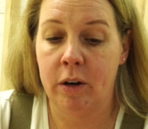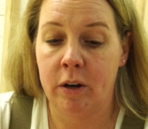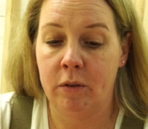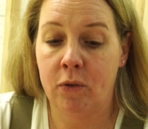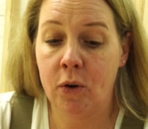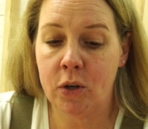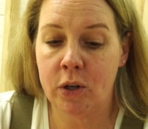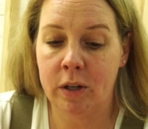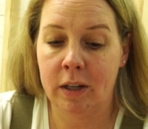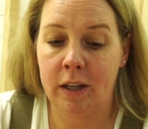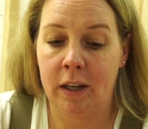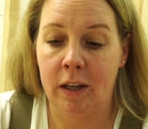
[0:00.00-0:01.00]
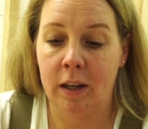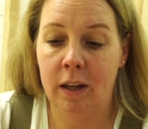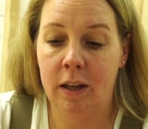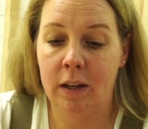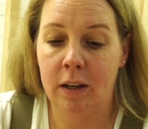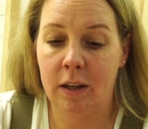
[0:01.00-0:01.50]
and unfortunately
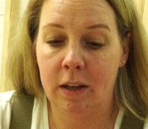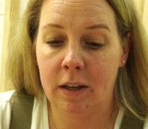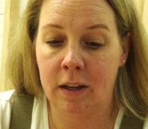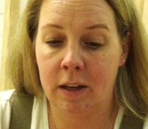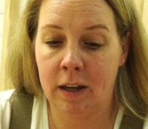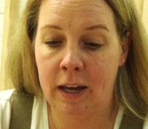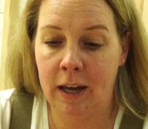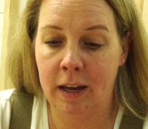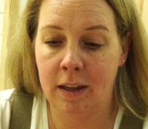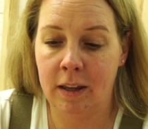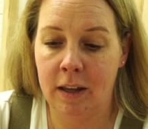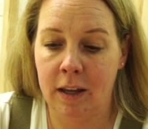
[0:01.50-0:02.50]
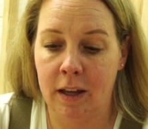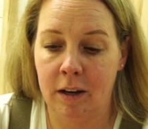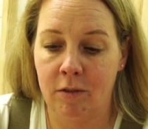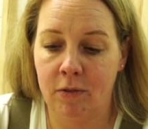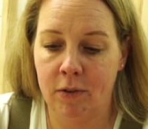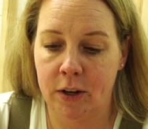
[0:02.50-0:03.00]
it can
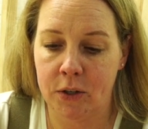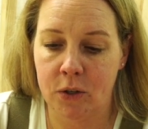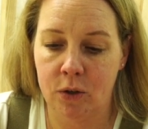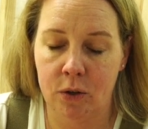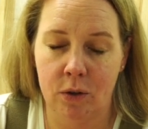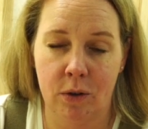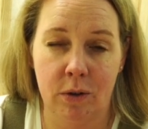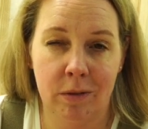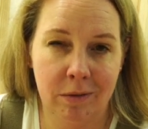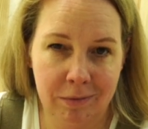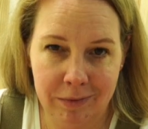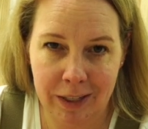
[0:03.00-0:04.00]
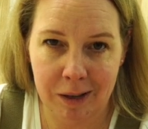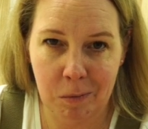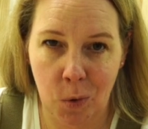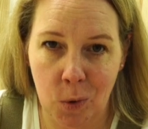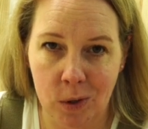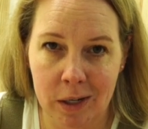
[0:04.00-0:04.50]
then foster like
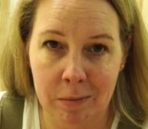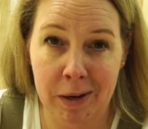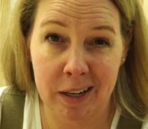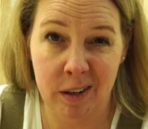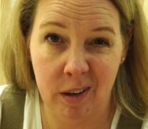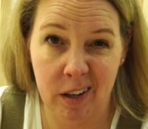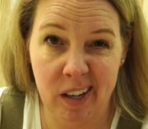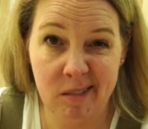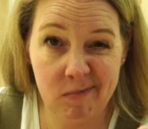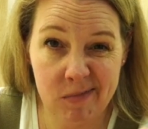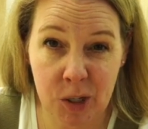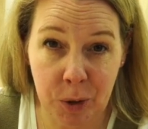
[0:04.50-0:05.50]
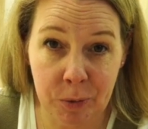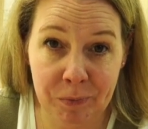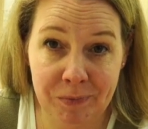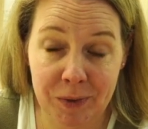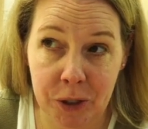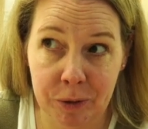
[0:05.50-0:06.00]
mold and bacteria, so
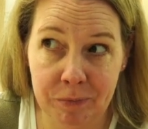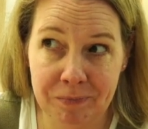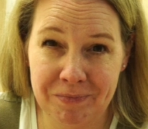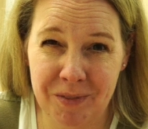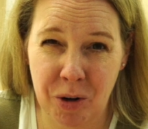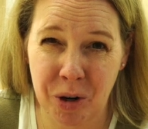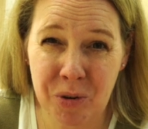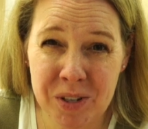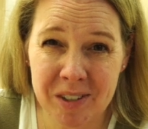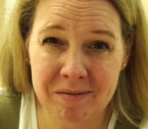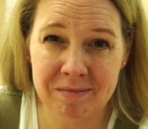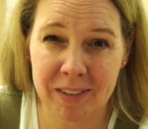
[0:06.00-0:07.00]
gross.